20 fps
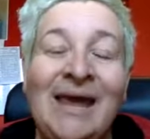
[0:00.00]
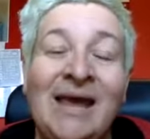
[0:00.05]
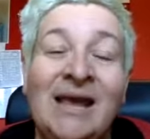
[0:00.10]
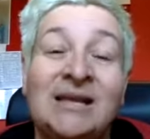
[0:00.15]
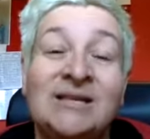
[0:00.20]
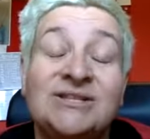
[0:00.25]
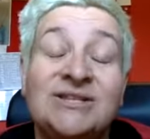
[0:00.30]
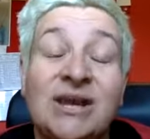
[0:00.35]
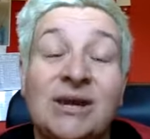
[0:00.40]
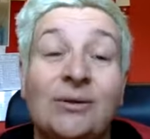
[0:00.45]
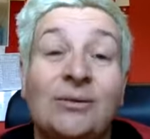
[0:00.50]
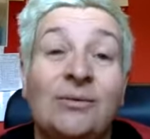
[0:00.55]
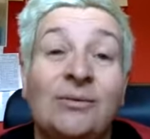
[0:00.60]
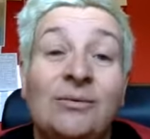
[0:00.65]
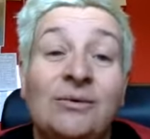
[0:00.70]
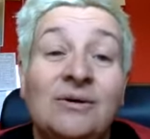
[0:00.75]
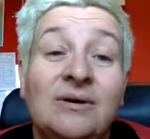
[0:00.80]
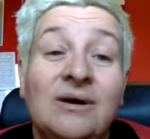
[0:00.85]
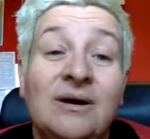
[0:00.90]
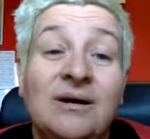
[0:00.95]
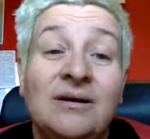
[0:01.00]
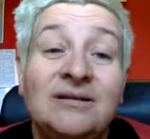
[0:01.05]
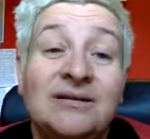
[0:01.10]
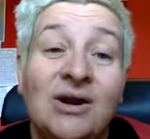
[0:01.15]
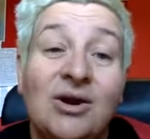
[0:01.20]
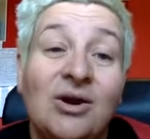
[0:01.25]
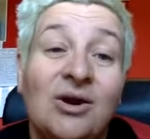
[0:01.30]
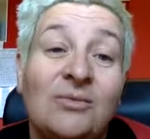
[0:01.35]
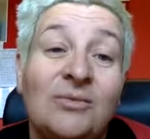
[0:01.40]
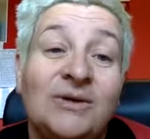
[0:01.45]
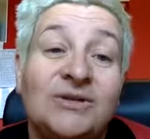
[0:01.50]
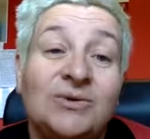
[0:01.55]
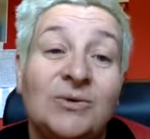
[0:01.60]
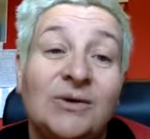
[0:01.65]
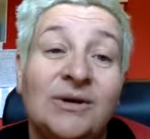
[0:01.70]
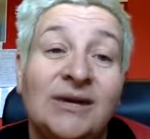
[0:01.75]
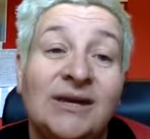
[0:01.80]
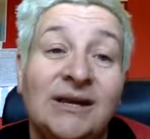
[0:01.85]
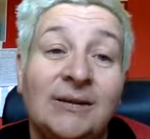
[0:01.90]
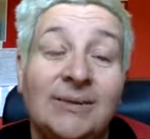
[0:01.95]
So, what are we
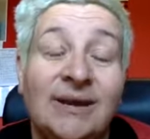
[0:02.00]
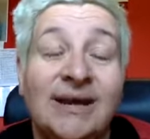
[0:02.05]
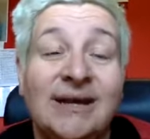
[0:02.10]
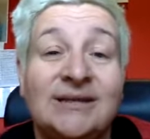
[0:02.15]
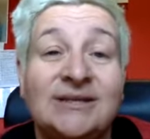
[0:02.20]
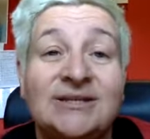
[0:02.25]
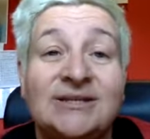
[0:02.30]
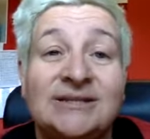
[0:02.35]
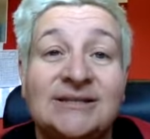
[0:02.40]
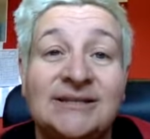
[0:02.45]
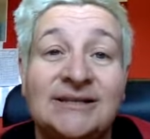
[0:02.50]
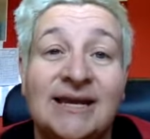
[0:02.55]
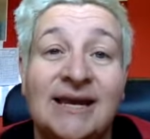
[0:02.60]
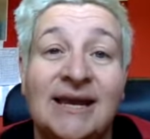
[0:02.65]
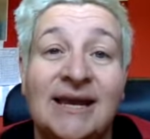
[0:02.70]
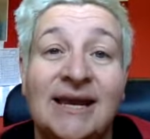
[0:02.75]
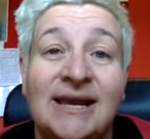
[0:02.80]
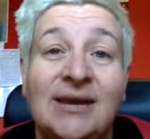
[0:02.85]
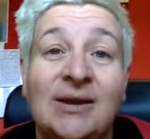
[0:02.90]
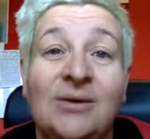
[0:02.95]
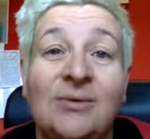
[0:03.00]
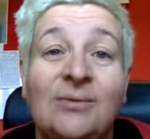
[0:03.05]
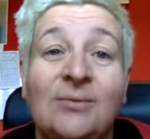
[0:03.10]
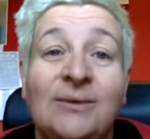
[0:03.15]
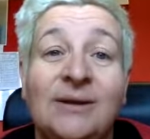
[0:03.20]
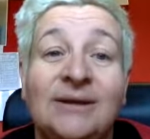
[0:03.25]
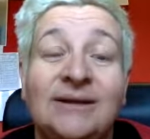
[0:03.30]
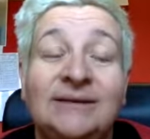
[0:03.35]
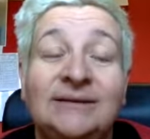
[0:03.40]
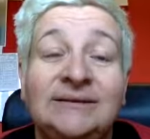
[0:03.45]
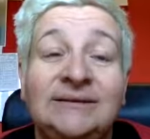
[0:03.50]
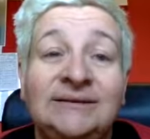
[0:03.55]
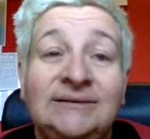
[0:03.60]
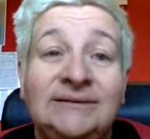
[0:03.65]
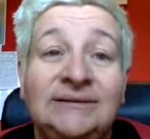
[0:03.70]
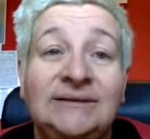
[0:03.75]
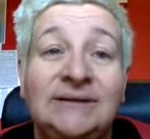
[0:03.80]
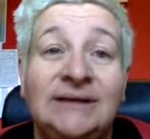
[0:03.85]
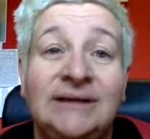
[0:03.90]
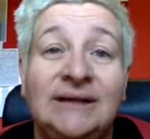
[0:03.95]
talking about today?
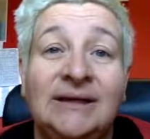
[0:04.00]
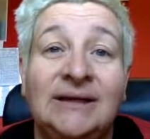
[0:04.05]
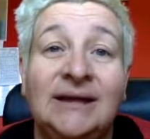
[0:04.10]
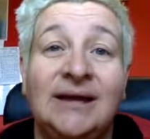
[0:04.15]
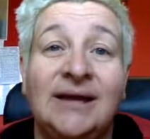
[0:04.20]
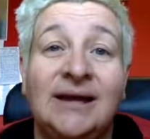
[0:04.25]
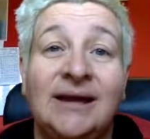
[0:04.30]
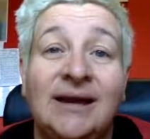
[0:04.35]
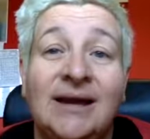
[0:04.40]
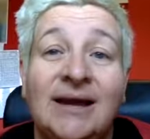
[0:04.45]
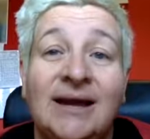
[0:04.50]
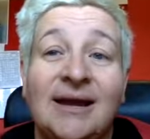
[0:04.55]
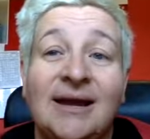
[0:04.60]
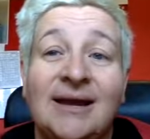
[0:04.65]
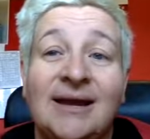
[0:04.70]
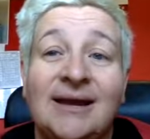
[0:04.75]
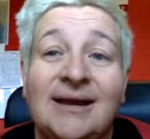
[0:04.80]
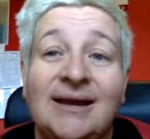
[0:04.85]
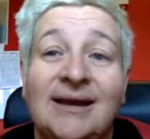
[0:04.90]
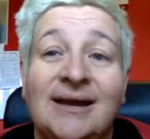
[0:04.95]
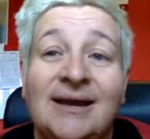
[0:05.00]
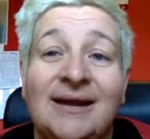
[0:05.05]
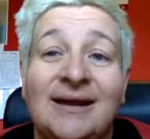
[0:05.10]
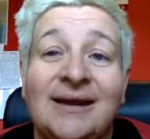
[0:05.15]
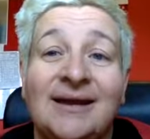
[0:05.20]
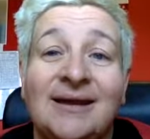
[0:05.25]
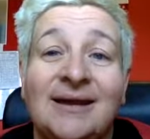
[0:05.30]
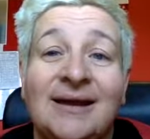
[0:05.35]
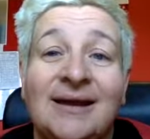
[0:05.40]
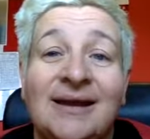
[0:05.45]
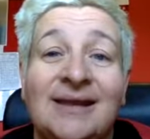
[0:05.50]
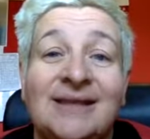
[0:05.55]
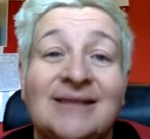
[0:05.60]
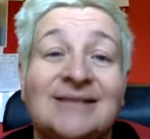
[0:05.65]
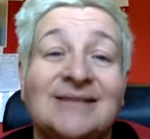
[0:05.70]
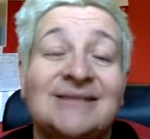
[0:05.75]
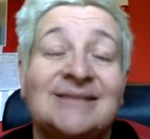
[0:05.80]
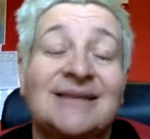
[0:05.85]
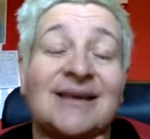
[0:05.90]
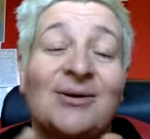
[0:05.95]
Well, uh,
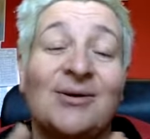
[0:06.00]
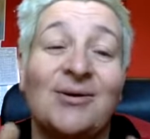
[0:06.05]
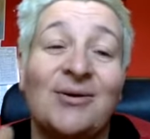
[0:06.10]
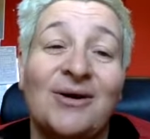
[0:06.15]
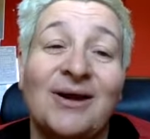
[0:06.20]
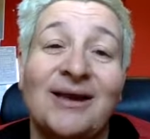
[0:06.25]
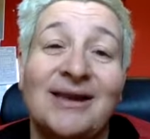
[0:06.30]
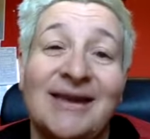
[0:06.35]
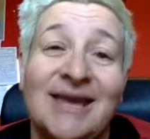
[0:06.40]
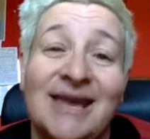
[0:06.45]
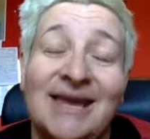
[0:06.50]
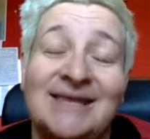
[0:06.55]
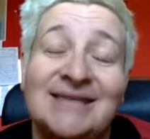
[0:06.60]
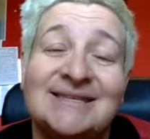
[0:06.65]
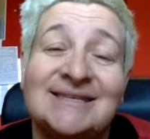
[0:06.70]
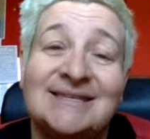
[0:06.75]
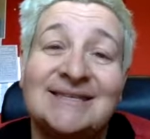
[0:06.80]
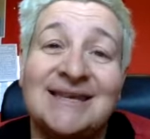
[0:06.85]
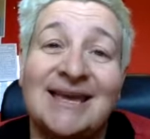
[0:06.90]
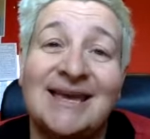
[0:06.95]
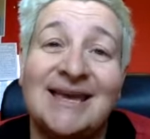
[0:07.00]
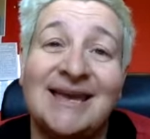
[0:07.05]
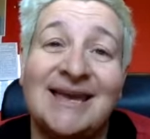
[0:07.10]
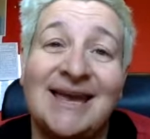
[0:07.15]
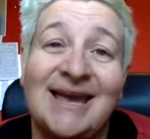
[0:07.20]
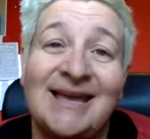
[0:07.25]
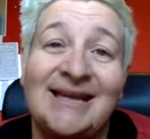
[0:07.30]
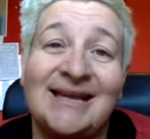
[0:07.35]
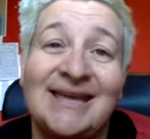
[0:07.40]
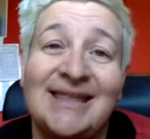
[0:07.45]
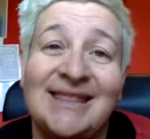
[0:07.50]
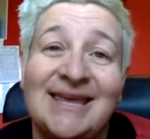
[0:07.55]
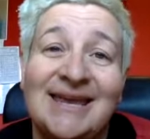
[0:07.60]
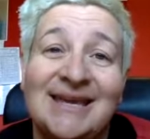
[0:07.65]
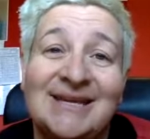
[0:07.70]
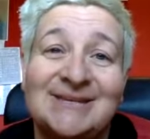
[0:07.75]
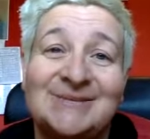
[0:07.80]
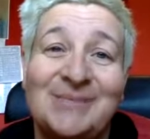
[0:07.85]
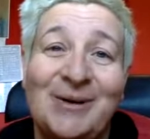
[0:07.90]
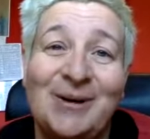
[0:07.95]
it's another
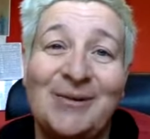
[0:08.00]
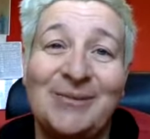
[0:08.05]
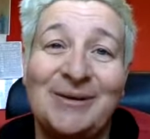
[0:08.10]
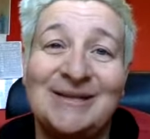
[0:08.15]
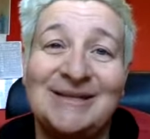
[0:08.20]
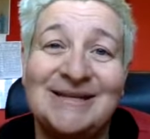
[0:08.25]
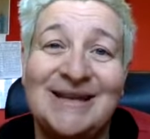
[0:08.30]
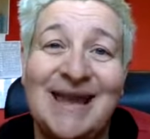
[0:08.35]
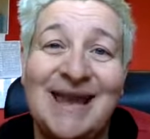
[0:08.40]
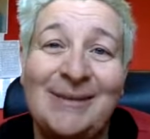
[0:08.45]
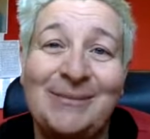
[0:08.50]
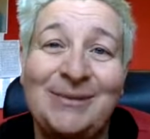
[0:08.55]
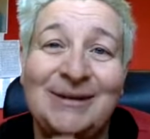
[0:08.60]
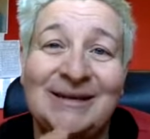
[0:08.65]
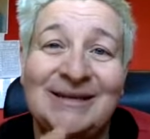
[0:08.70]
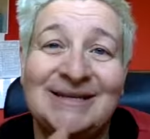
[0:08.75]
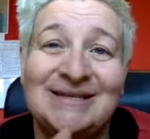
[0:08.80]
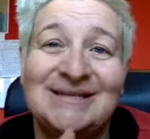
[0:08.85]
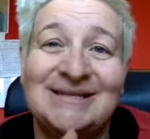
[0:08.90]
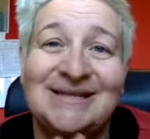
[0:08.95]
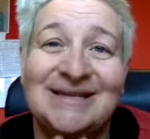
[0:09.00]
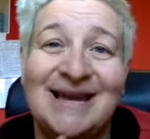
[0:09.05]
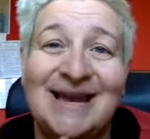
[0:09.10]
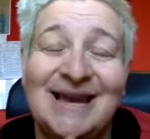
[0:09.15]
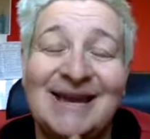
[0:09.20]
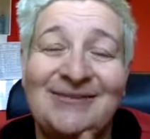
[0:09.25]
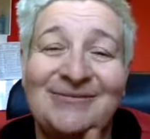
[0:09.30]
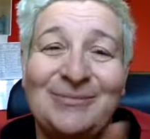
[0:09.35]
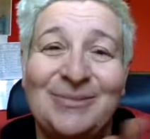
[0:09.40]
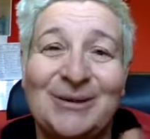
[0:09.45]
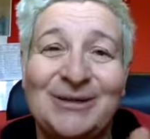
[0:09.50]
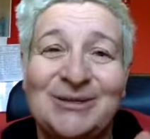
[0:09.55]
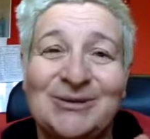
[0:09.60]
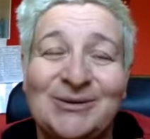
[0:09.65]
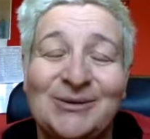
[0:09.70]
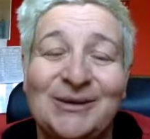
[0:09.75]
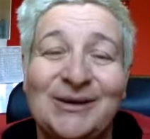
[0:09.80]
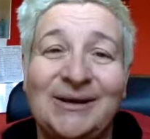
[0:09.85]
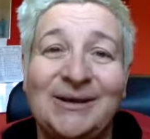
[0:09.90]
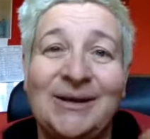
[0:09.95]
experiment in happiness that I have been
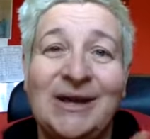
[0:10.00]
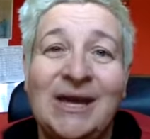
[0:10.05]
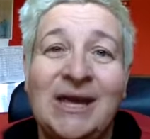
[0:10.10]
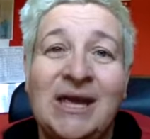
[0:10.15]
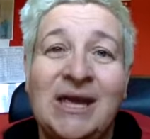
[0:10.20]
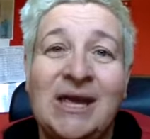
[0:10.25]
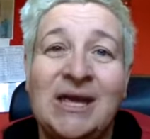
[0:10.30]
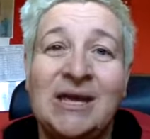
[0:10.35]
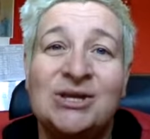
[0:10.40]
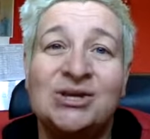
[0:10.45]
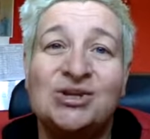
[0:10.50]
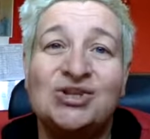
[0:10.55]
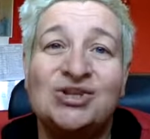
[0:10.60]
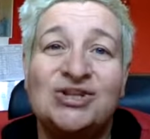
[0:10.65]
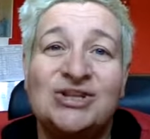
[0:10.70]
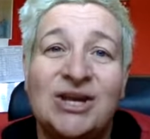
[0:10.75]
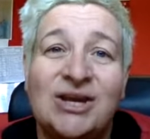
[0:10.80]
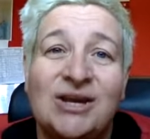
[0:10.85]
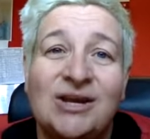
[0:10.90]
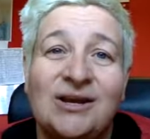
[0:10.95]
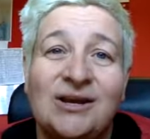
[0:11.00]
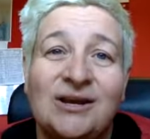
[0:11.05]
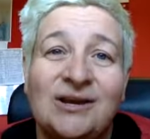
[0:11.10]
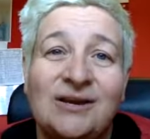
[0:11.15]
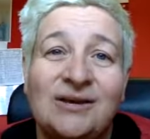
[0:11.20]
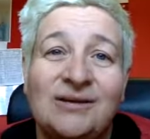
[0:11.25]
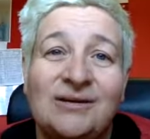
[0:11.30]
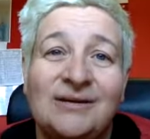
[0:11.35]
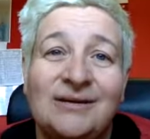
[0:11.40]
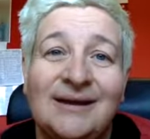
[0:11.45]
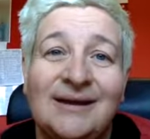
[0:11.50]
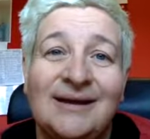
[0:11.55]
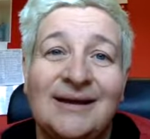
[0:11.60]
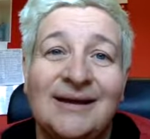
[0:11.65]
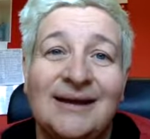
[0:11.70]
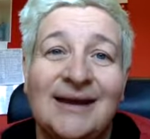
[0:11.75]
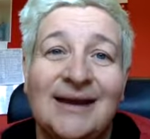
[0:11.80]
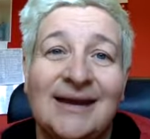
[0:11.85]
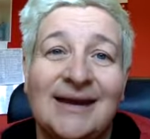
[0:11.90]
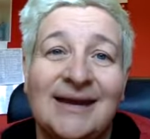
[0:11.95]
doing. So,
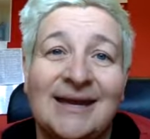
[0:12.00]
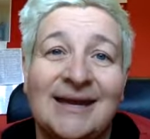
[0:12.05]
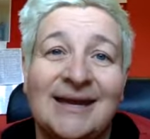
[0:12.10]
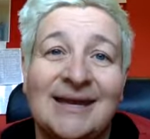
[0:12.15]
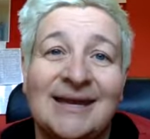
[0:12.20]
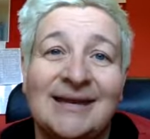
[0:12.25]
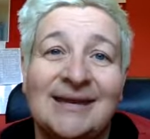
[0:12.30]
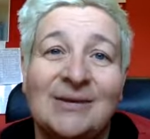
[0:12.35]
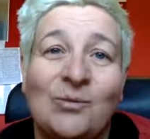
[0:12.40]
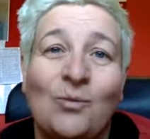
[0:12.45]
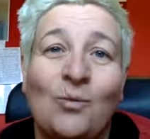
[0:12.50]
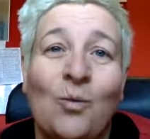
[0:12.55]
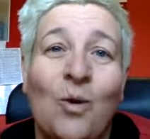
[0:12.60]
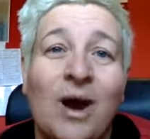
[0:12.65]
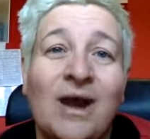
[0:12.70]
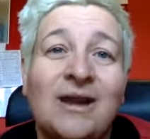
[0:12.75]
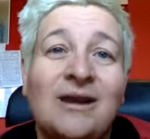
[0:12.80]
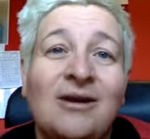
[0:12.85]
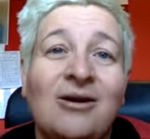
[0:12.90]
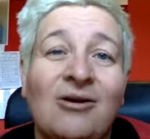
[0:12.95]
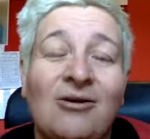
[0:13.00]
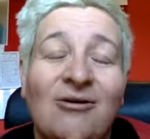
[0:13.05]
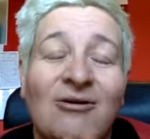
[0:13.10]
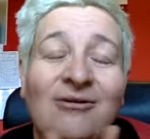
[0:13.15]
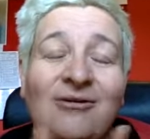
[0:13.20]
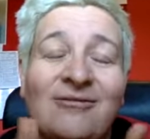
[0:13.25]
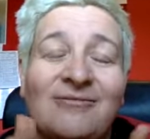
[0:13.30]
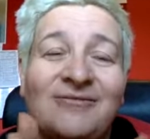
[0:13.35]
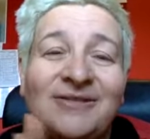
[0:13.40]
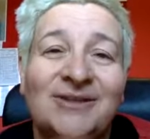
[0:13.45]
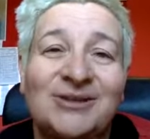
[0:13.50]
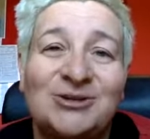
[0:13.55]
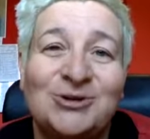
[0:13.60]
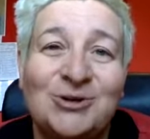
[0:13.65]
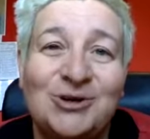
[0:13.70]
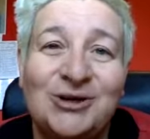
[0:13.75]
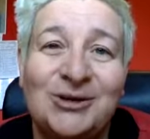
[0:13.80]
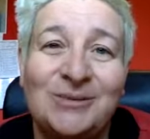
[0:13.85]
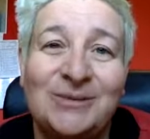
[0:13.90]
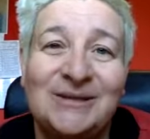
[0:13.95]
one of the
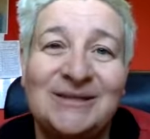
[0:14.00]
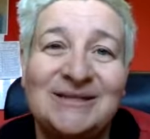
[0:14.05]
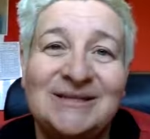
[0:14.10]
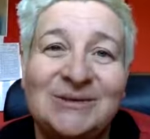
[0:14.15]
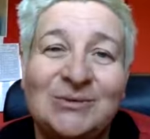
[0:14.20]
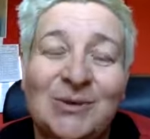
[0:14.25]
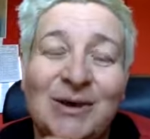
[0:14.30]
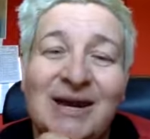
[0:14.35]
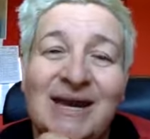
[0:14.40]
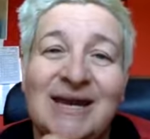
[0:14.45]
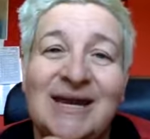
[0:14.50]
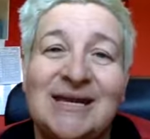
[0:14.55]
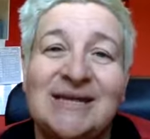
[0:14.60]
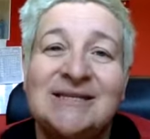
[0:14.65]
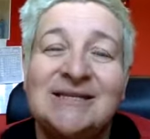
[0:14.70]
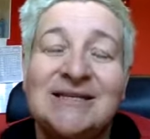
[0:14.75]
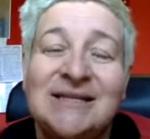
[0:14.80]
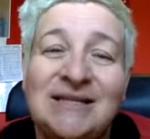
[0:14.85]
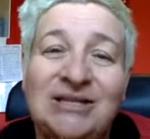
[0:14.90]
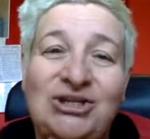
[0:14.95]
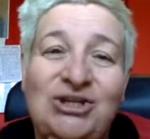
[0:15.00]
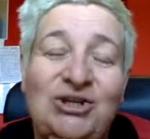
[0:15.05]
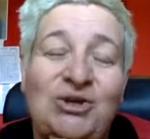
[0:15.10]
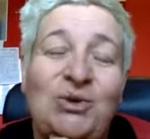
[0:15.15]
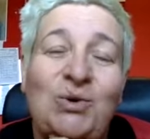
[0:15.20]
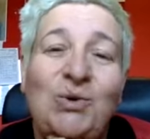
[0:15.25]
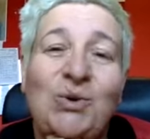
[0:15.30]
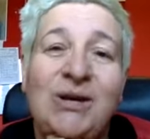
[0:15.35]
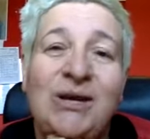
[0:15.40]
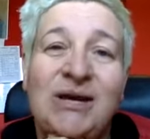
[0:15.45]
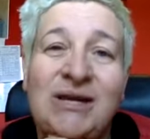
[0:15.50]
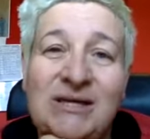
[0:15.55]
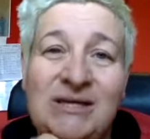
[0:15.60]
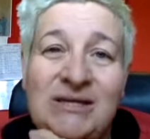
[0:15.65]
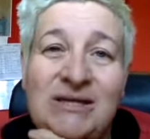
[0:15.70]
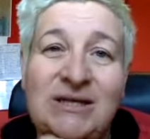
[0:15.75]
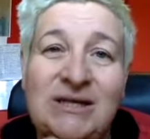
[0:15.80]
documented ways that you can